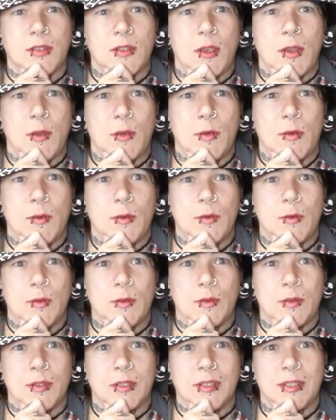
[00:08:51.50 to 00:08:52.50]
so
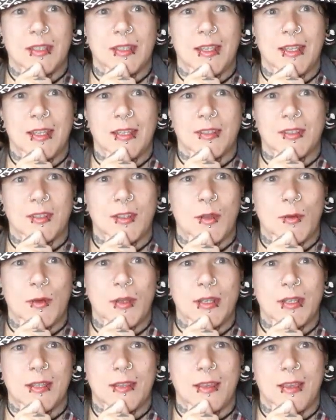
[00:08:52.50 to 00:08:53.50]
it's no
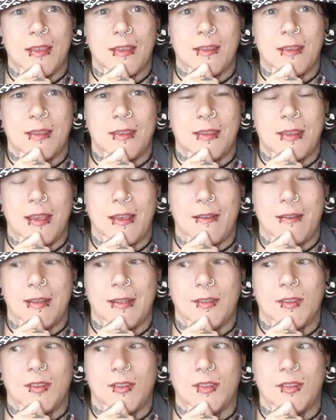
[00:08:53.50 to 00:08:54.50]
wonder then that there
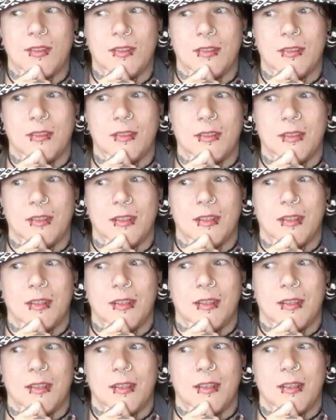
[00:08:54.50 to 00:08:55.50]
is
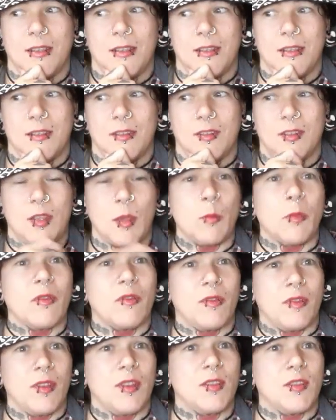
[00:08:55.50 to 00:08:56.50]
some
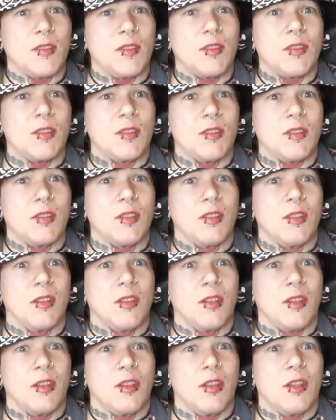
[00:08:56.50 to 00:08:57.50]
of this
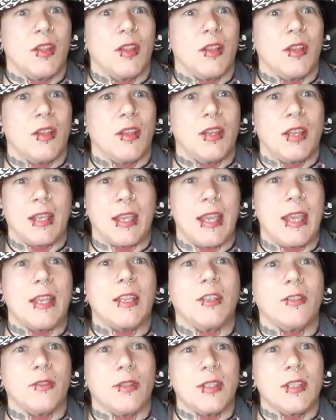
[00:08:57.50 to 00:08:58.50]
like
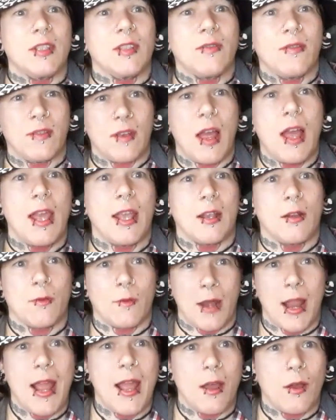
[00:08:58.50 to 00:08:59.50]
ignorance flying
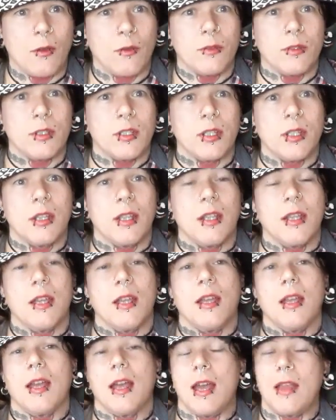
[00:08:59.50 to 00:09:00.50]
around.
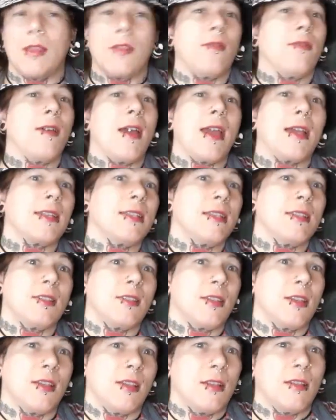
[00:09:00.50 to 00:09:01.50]
And the fact
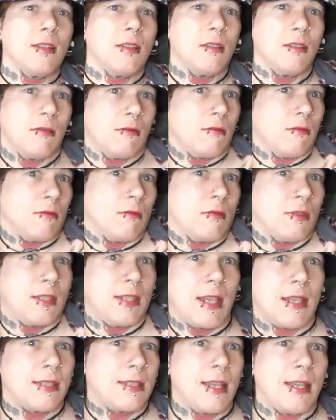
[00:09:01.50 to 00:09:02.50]
is that
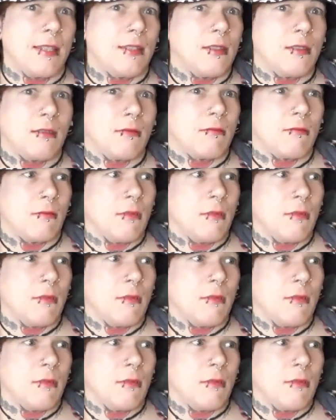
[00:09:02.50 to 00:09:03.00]
sex ed